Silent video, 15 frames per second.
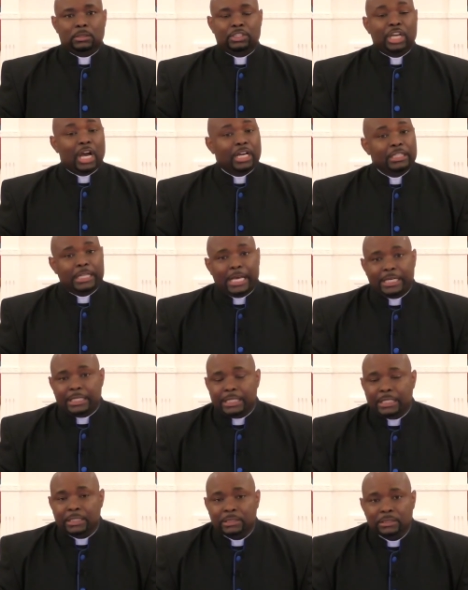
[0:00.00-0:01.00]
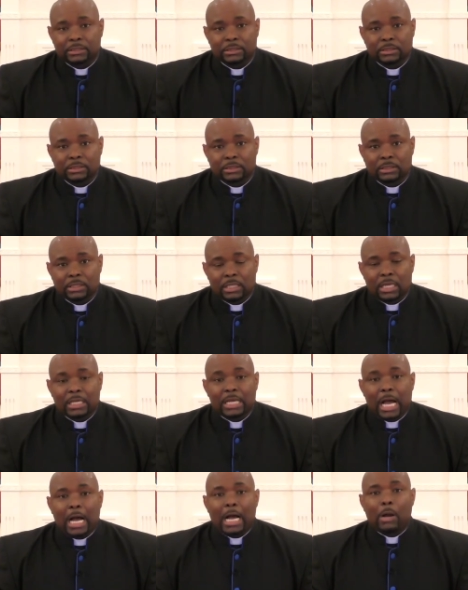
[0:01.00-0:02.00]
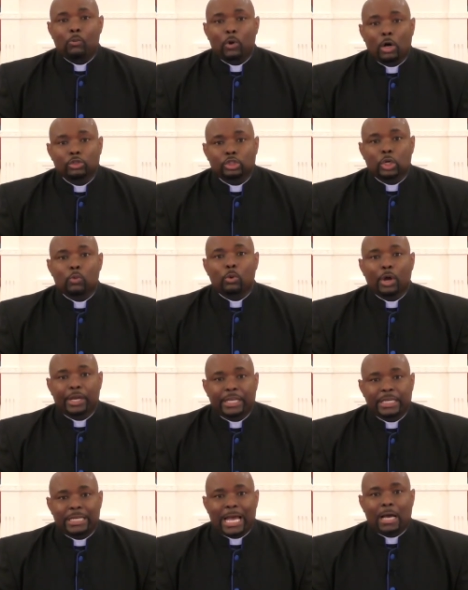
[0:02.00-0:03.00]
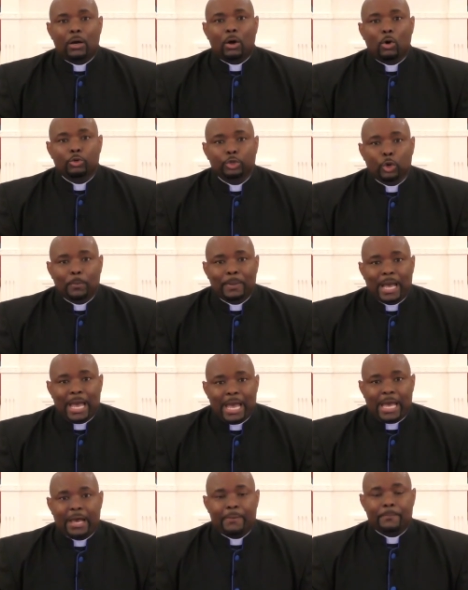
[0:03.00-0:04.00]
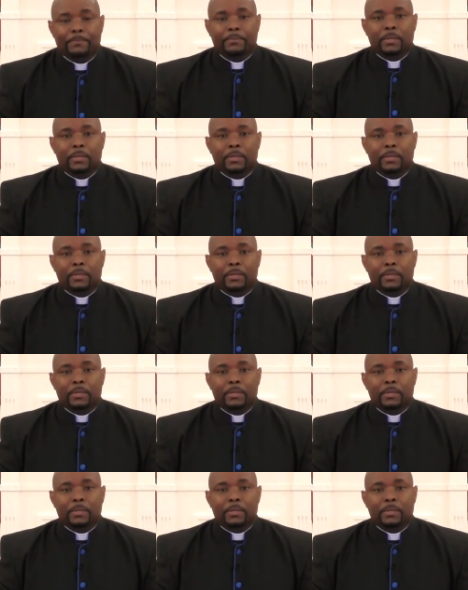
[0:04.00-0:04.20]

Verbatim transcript: young lady, God wants to work it out on your behalf,